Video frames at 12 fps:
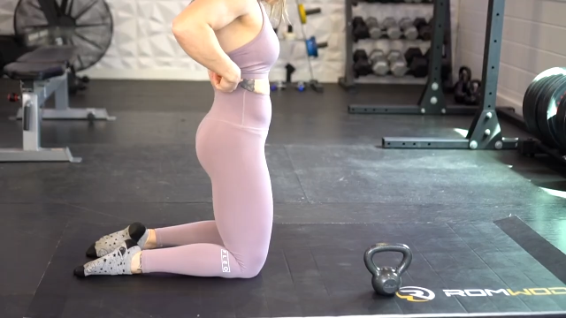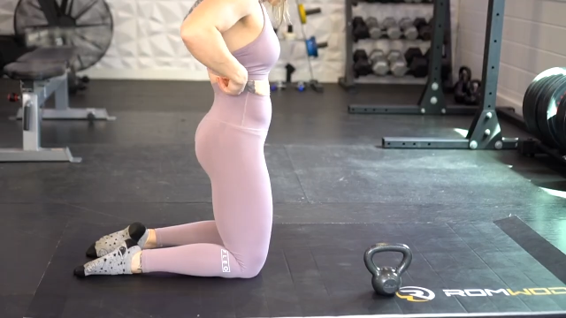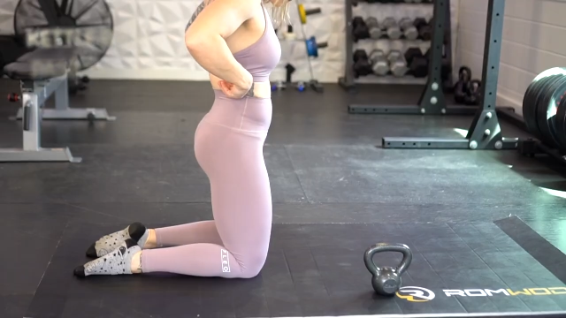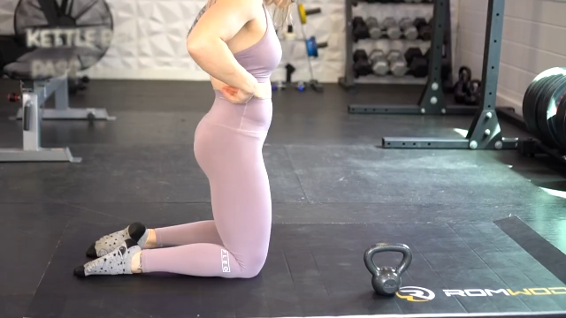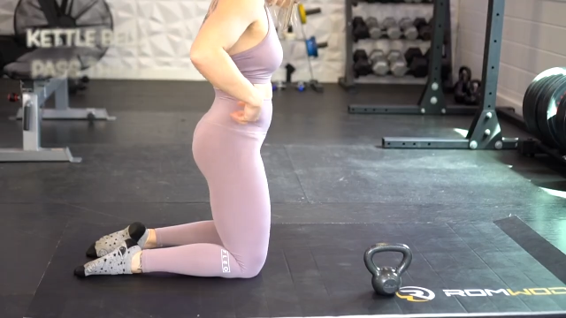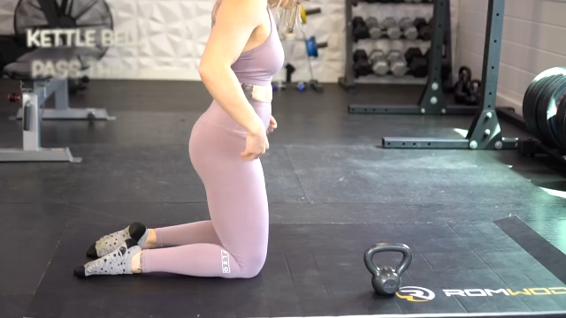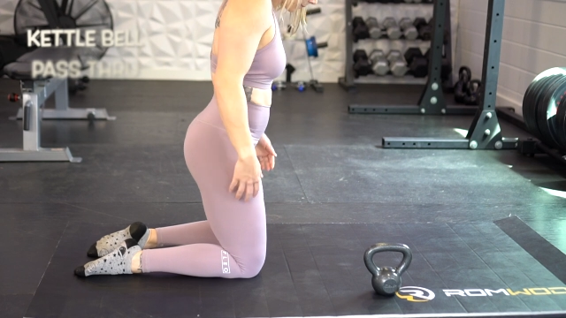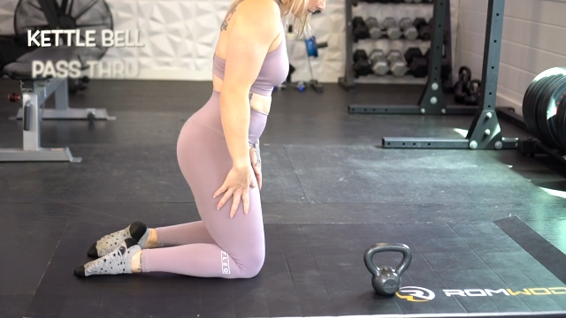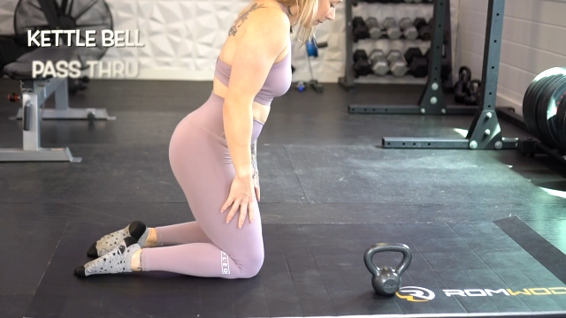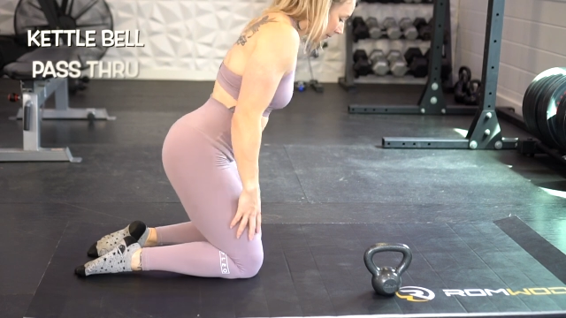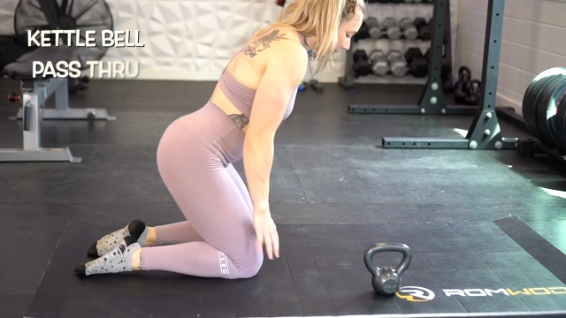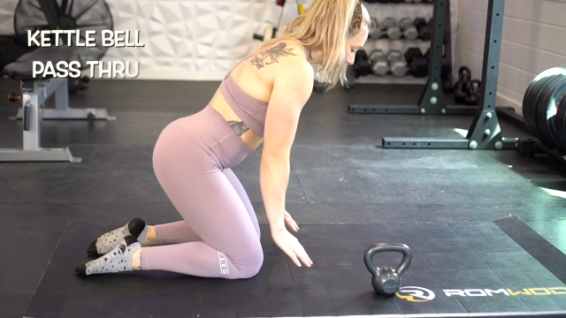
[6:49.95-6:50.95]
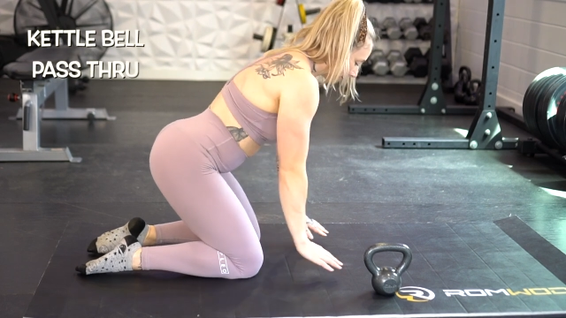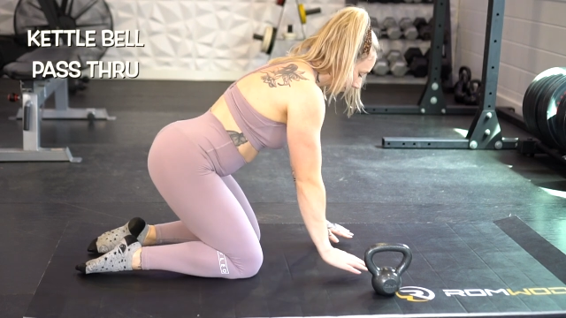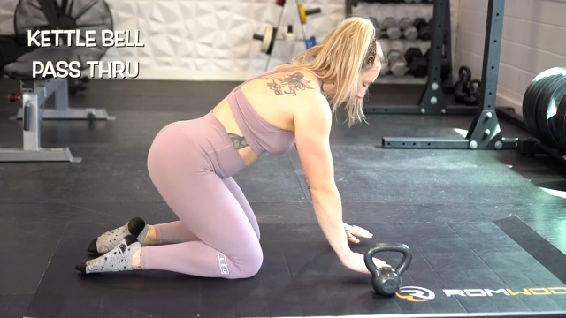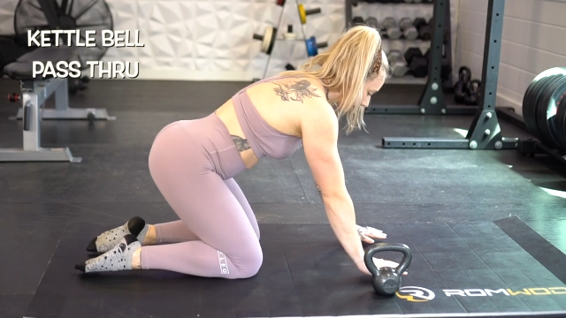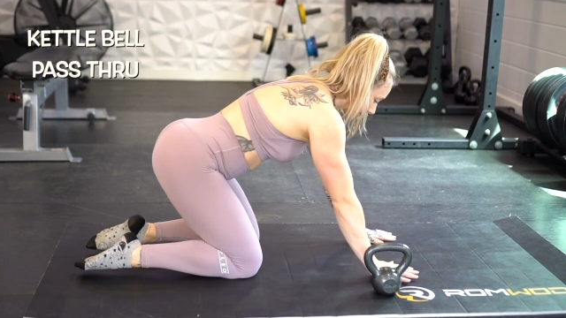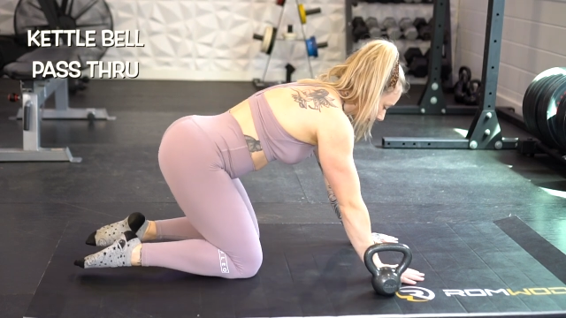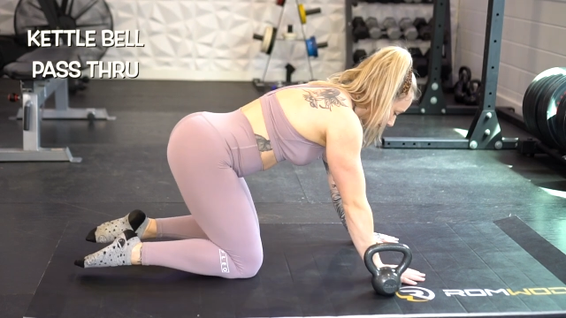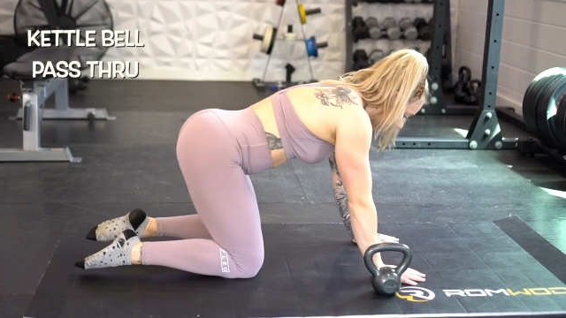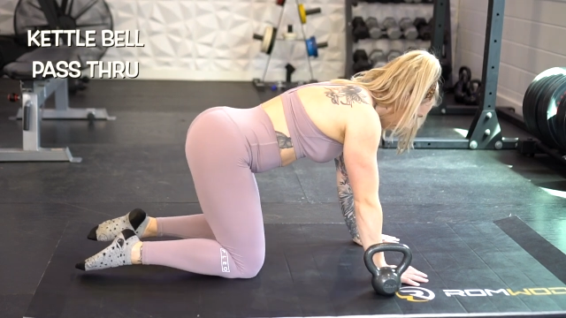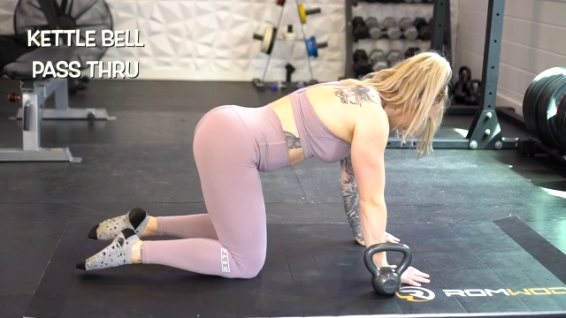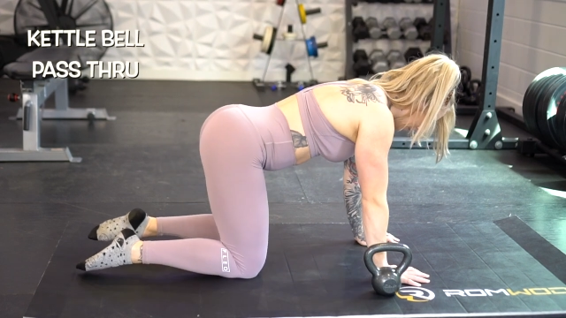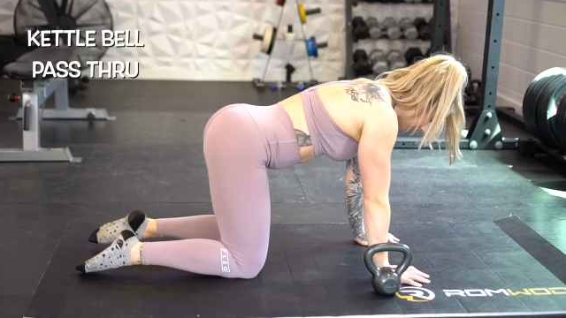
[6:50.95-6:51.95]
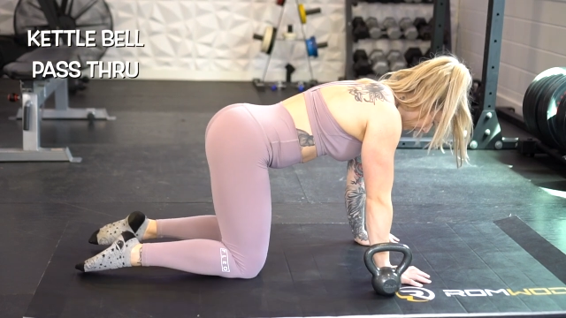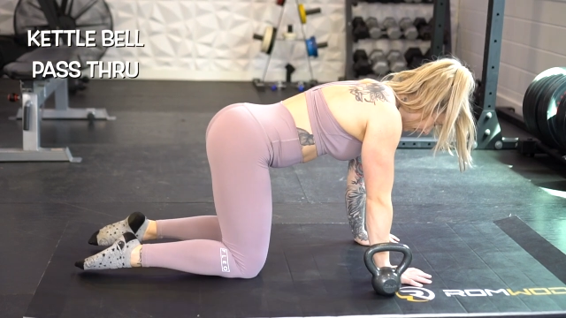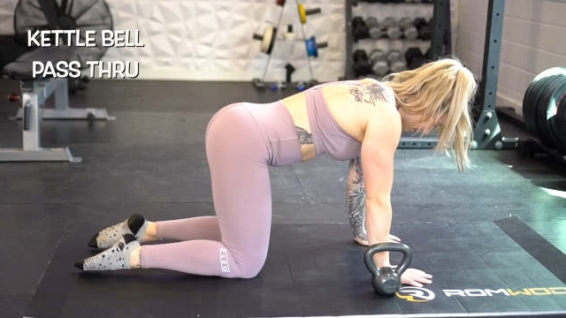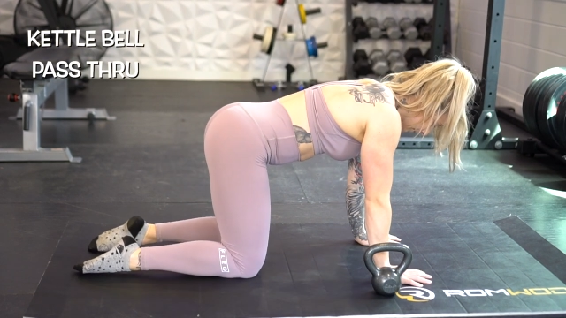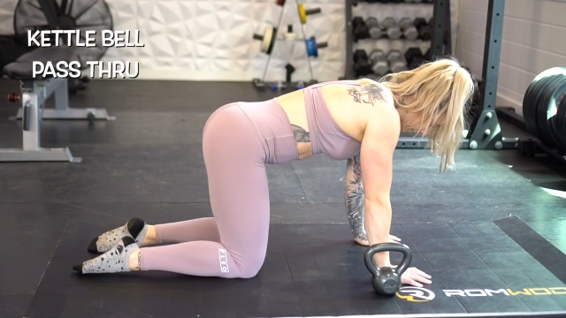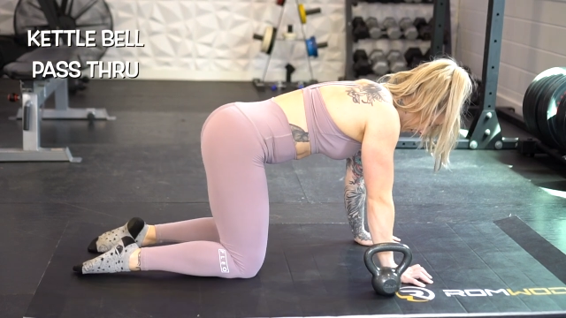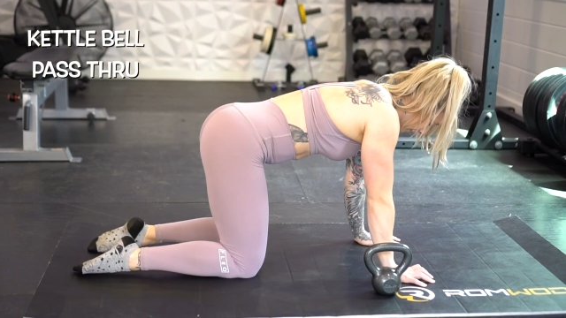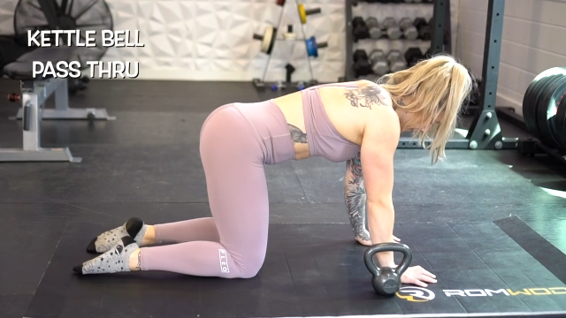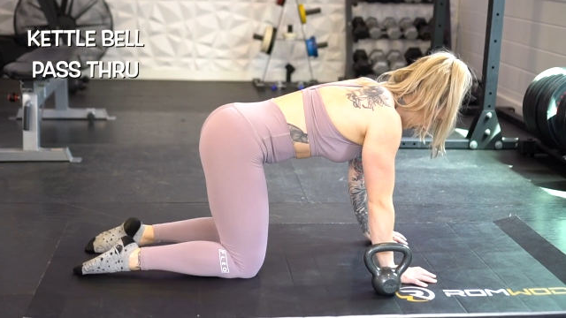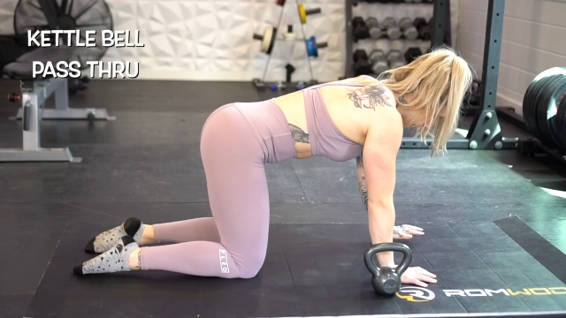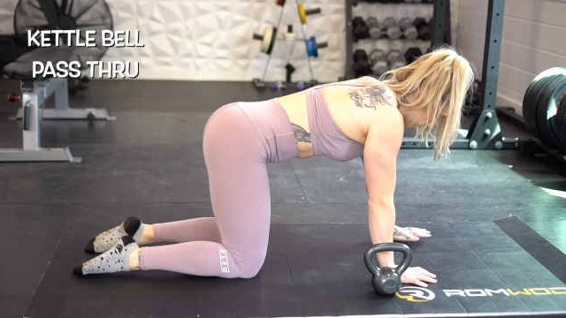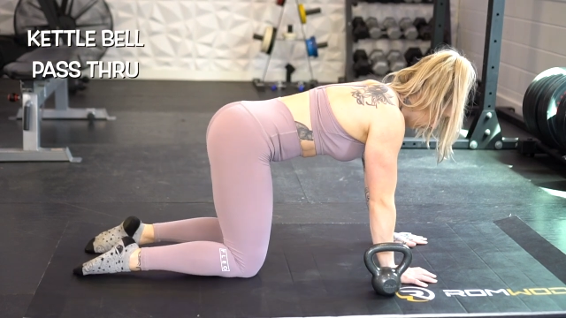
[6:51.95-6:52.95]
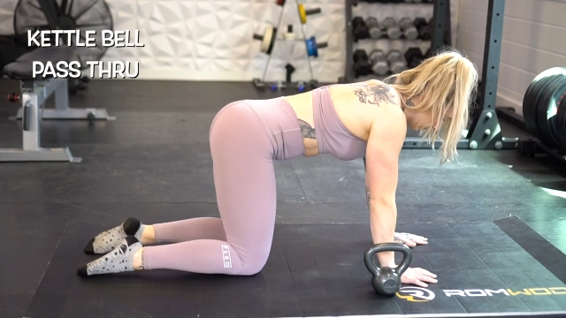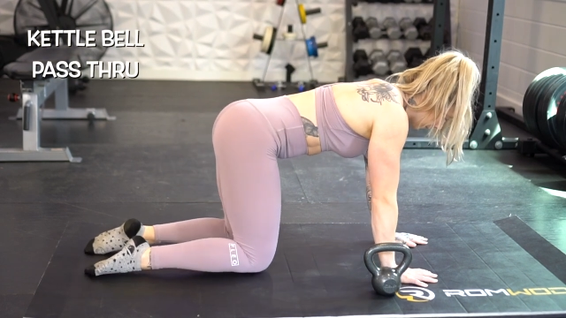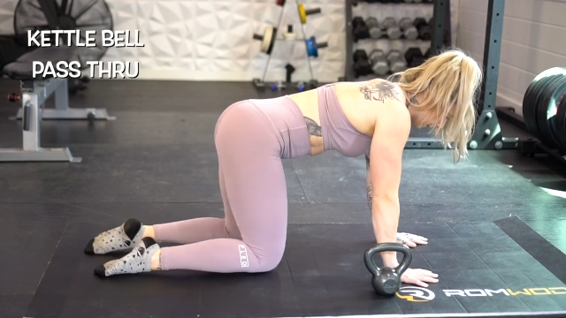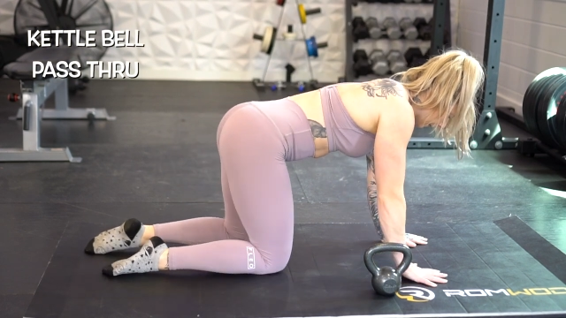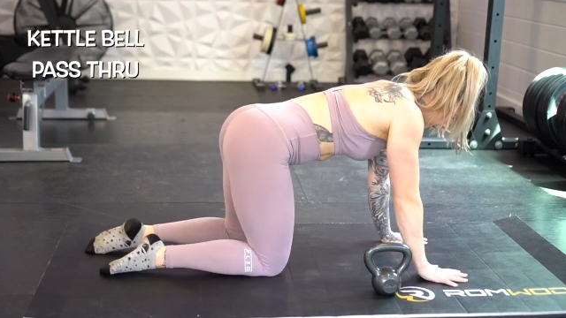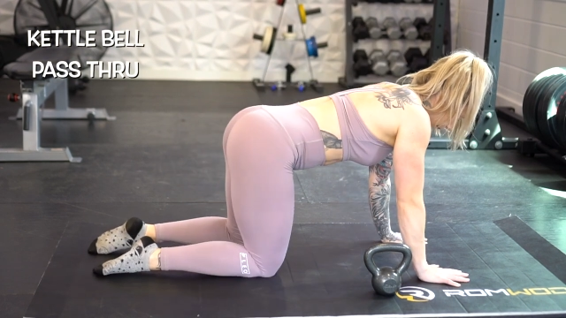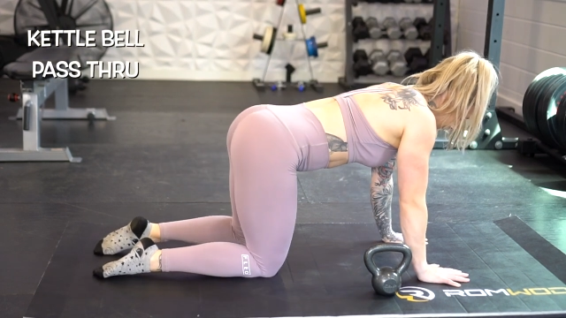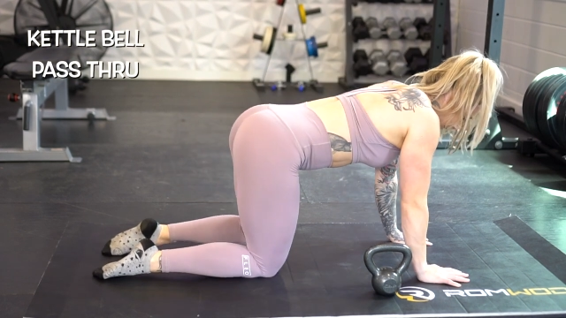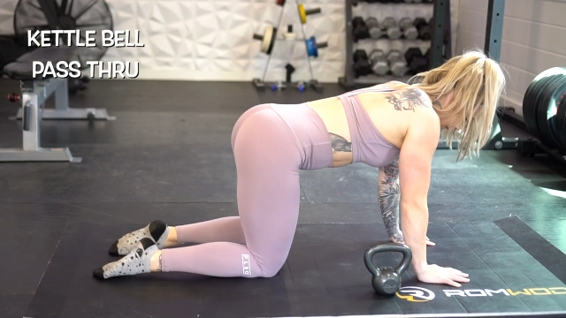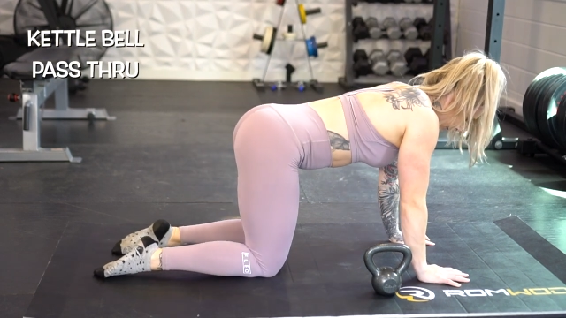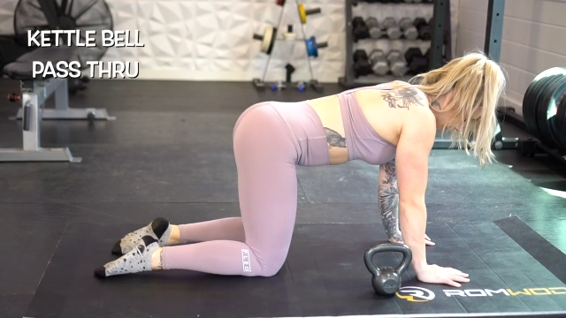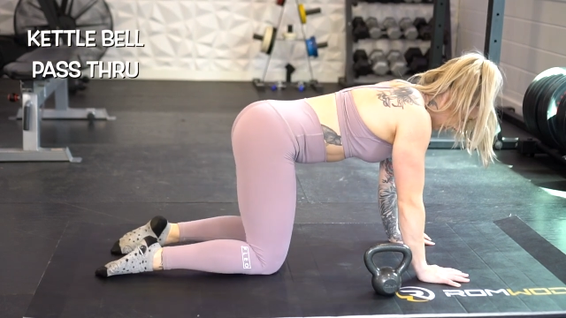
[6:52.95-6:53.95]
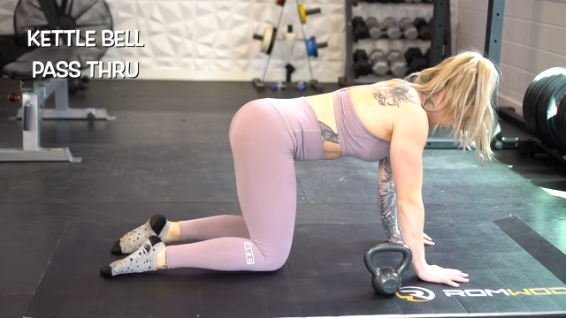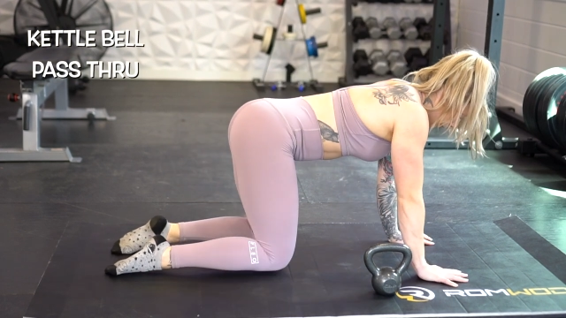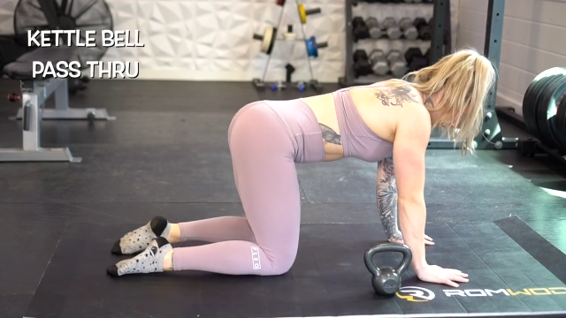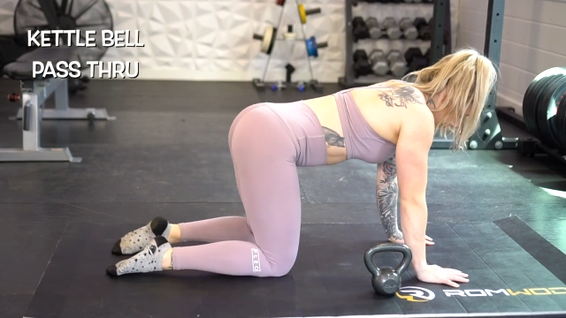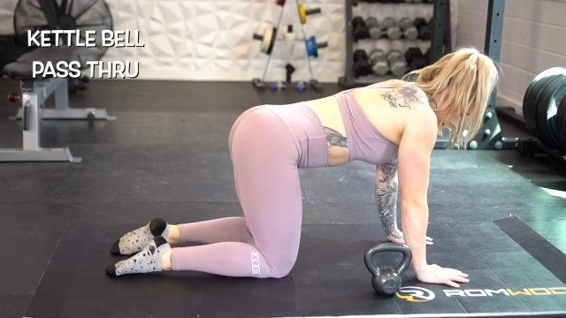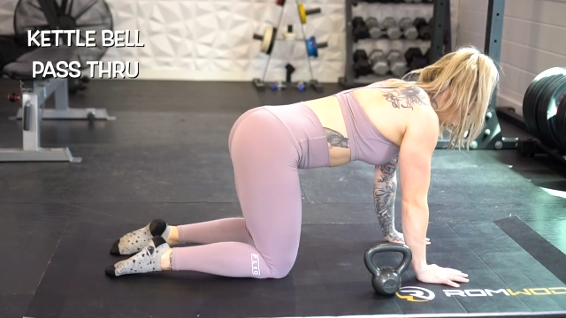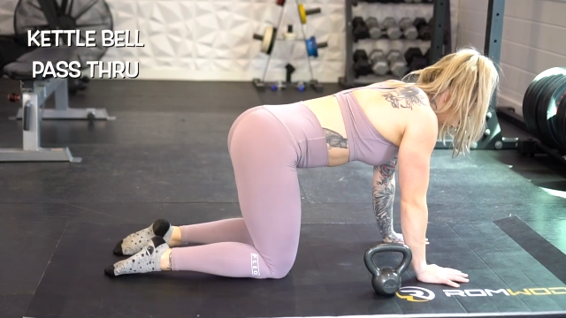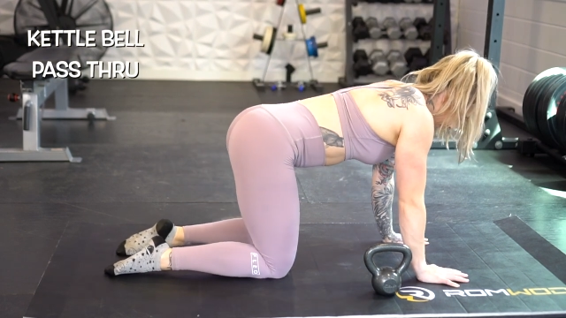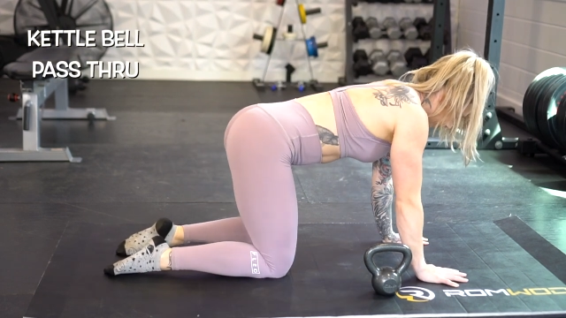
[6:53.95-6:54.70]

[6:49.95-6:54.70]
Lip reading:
[unreadable: no face in view]